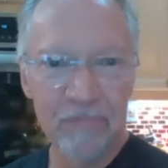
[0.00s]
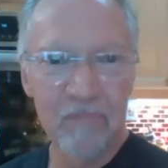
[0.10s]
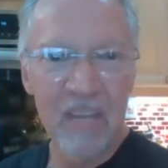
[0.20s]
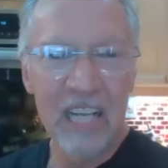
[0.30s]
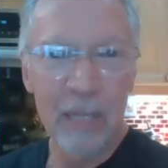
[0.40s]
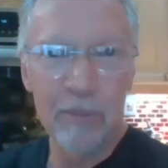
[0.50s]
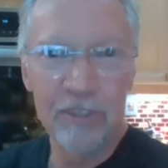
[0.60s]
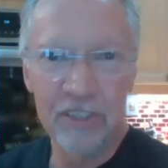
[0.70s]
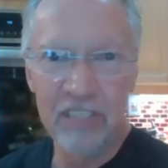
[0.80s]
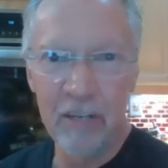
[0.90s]
I like what
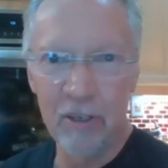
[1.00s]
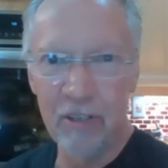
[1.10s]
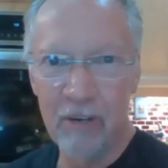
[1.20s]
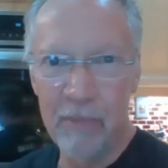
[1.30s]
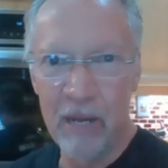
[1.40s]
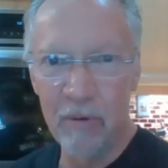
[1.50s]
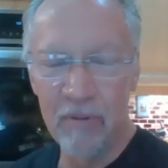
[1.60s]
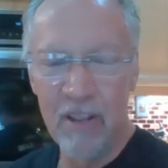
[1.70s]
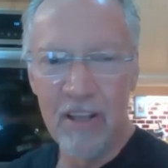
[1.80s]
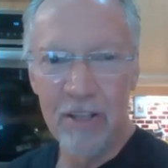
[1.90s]
you said earlier about
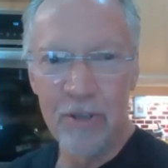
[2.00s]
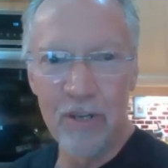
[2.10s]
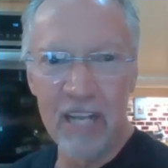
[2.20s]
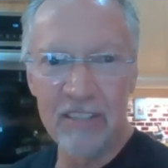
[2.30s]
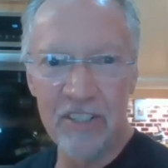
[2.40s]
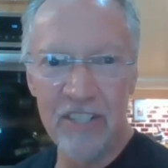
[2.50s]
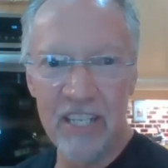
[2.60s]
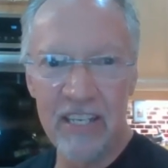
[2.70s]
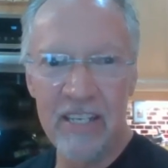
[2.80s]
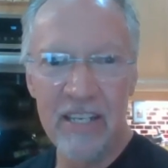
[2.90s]
you got to
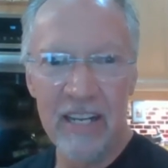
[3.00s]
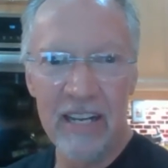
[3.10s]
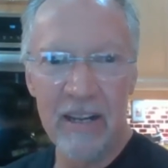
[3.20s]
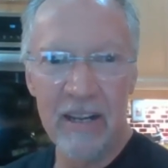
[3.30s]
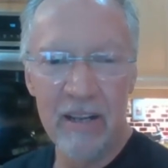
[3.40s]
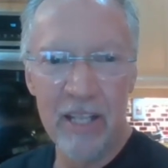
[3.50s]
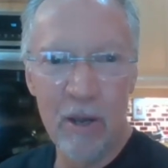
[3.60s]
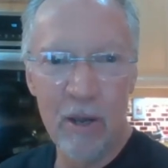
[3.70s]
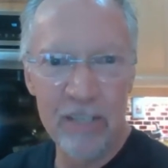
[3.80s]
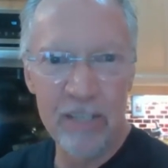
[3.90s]
see,
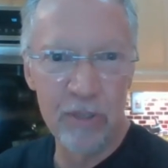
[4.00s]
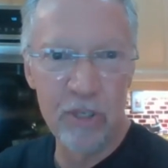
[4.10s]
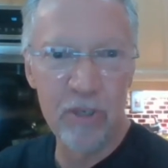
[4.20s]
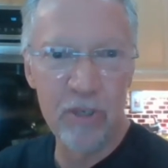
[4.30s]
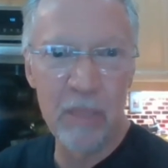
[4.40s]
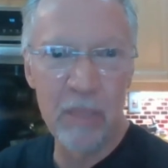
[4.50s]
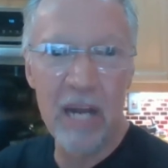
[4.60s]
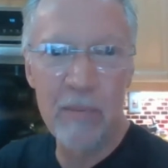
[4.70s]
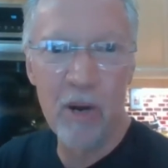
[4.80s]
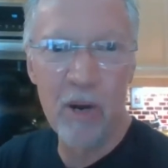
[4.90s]
as you're doing the
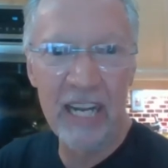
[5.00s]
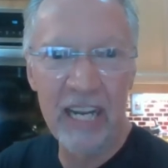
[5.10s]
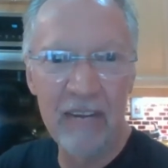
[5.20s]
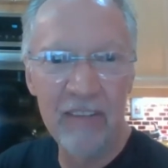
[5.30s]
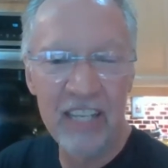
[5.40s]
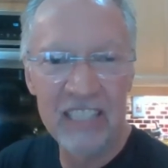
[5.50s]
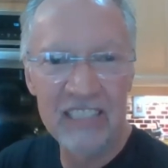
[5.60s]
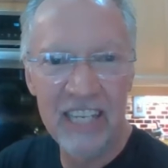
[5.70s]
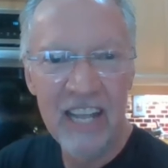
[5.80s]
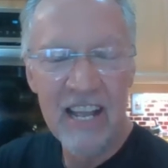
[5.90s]
body marking and everything, it's
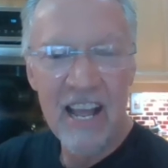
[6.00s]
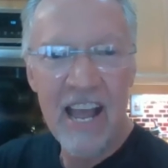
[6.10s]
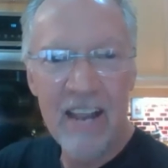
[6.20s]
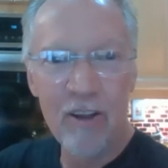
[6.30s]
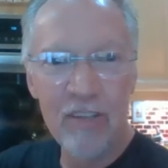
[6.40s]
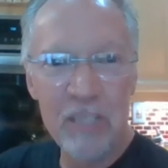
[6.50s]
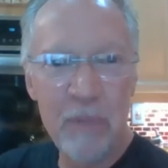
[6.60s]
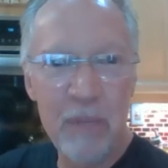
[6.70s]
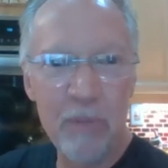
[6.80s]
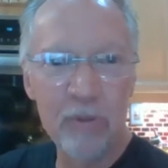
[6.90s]
like, hey, all these
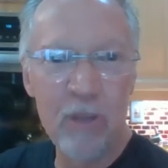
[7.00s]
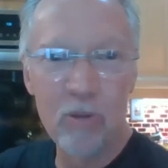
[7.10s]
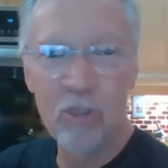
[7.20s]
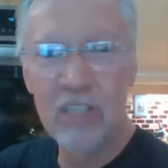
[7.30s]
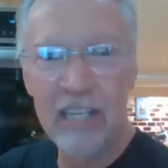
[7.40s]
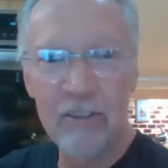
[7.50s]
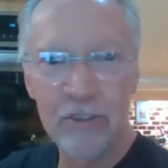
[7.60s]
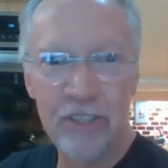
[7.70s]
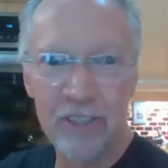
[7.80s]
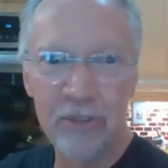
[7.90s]
people don't look like they're
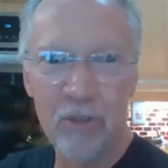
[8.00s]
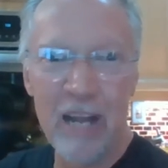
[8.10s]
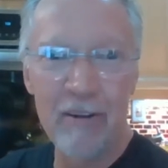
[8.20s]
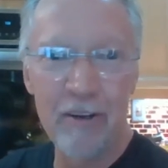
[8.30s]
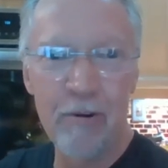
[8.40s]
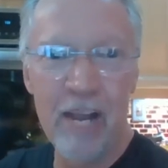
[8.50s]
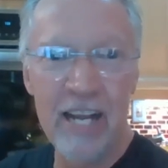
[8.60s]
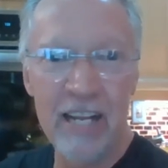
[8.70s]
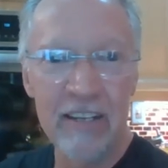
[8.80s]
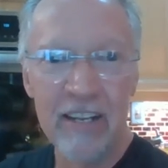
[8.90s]
chiseled out of
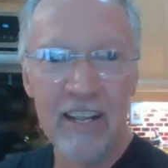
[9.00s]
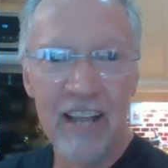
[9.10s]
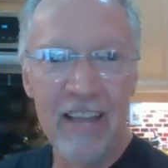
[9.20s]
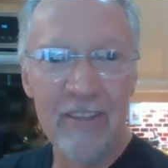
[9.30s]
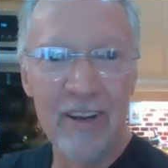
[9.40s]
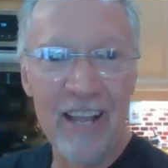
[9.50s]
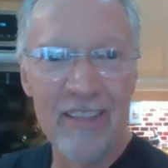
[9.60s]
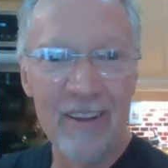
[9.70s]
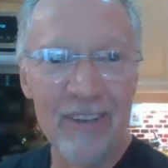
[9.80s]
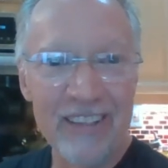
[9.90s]
granite, and
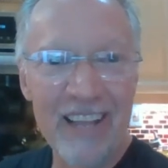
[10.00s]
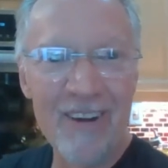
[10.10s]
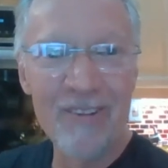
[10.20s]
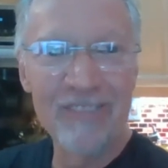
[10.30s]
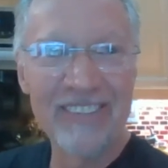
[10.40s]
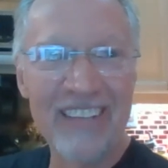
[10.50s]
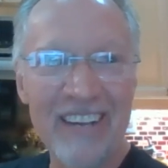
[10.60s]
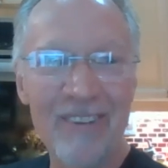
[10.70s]
they don't